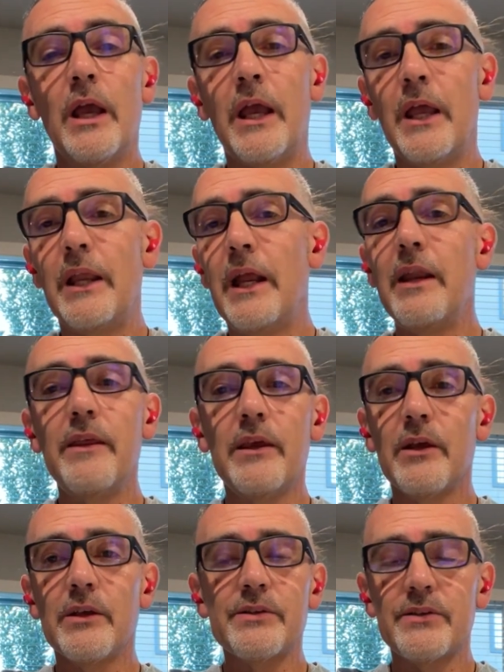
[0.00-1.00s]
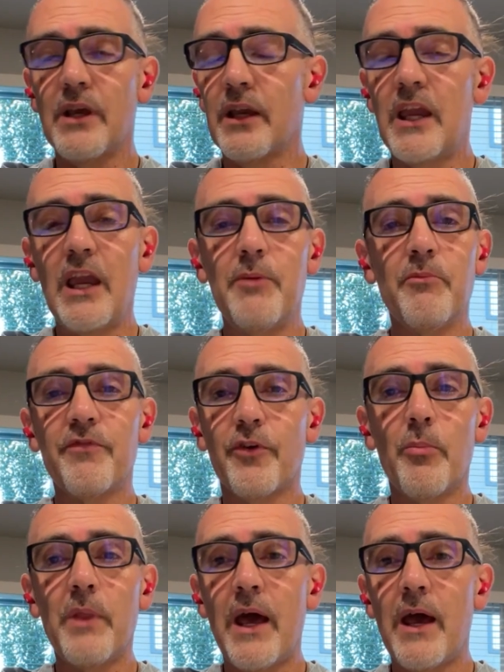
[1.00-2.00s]
And anything else that came
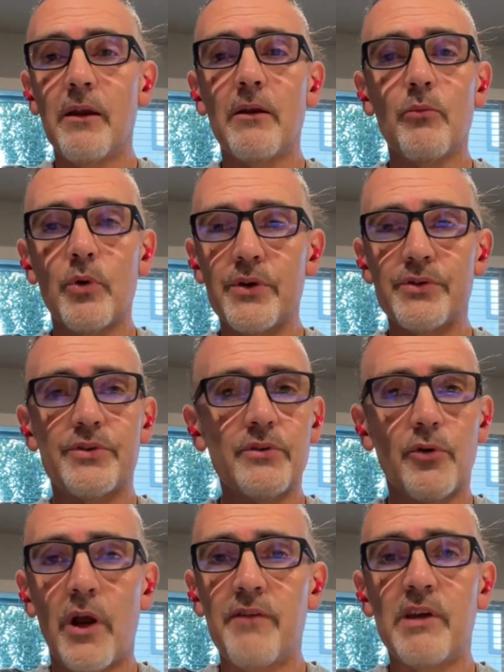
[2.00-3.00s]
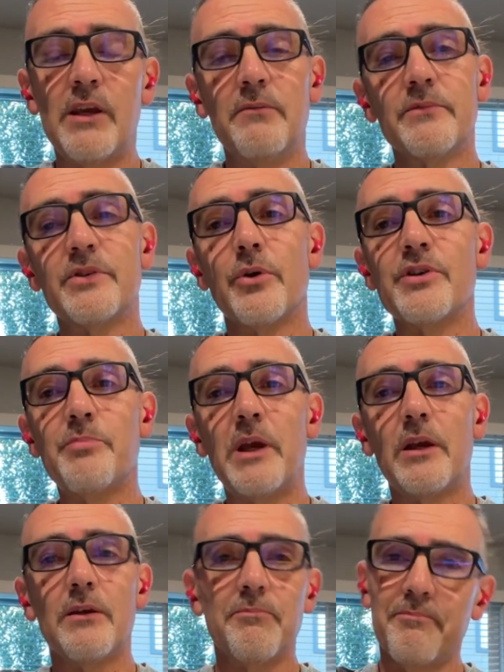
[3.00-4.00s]
from that was gravy, so to
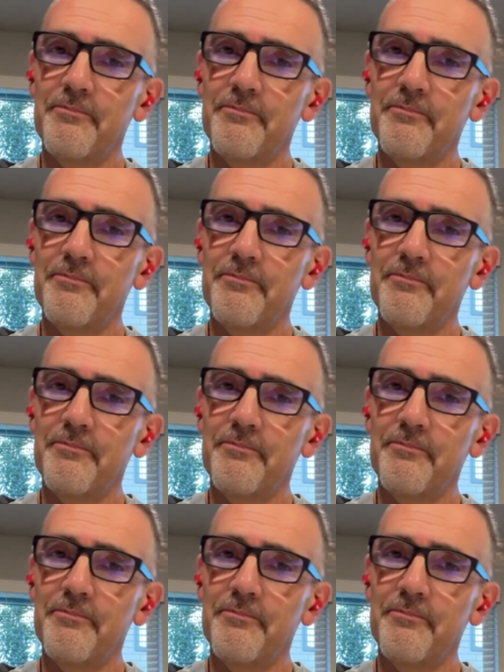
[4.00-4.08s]
speak.